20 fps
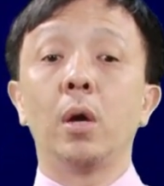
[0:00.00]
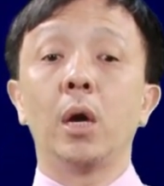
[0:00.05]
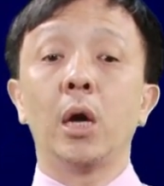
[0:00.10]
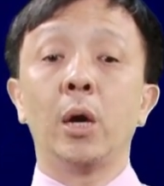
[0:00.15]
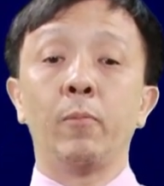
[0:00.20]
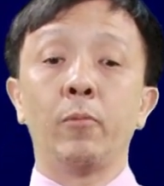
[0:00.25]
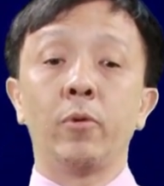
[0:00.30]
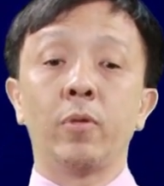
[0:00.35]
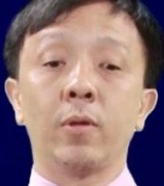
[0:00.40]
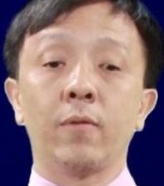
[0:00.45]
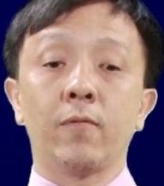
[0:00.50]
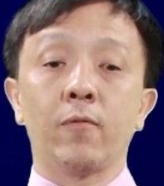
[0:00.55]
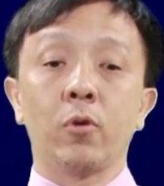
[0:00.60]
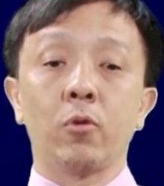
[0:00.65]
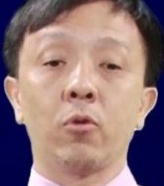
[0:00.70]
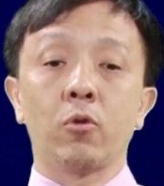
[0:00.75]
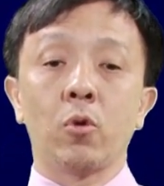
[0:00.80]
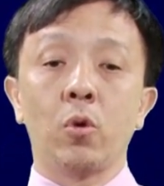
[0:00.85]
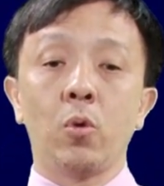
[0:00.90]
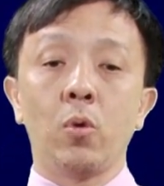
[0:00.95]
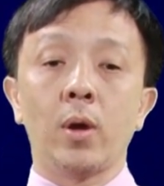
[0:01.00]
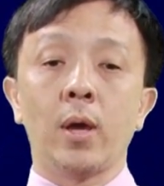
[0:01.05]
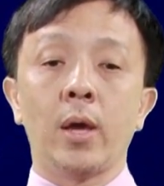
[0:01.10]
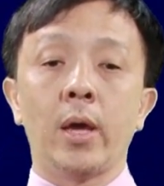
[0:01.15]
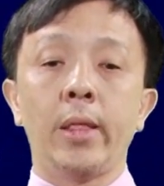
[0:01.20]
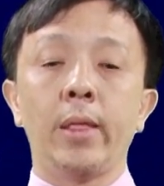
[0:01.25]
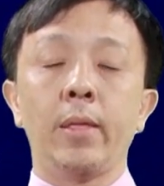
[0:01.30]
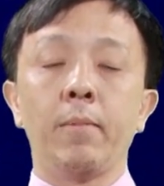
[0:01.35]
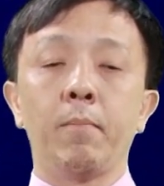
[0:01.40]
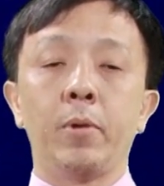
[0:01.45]
administrative control,
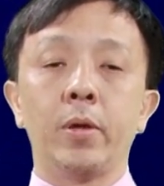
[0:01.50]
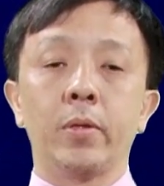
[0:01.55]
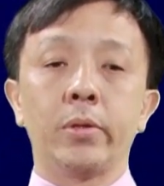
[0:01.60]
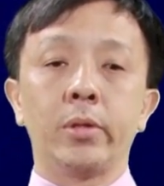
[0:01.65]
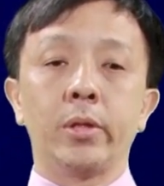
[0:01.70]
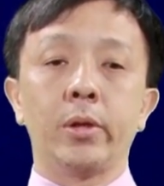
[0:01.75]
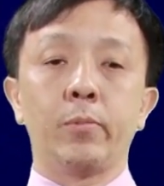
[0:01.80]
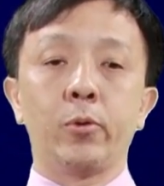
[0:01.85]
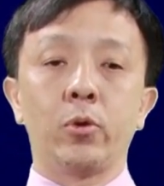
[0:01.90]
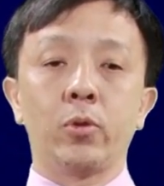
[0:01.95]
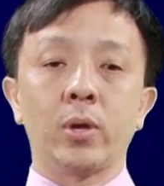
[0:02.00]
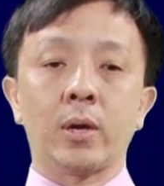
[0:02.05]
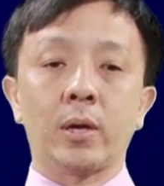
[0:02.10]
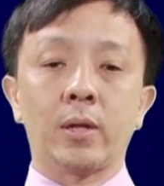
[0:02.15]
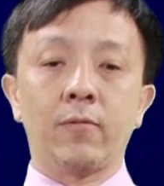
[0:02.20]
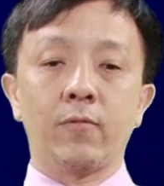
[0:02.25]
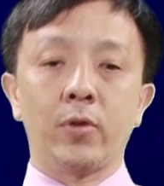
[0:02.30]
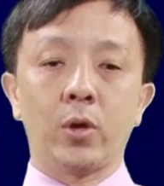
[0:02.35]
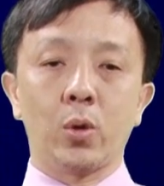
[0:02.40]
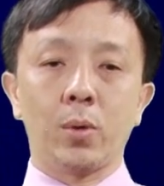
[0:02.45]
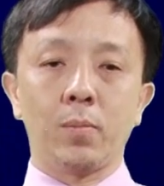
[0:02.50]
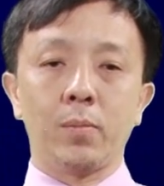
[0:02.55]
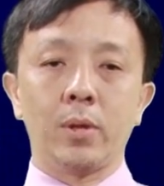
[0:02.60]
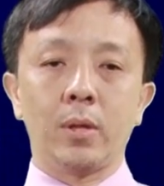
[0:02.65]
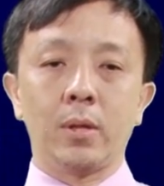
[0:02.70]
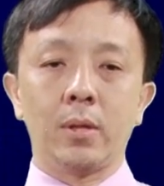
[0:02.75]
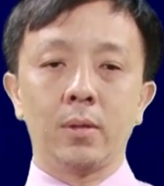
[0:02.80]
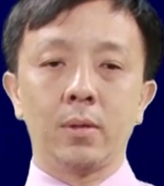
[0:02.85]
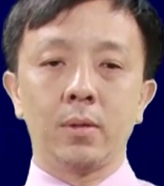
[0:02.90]
and personal protective equipment.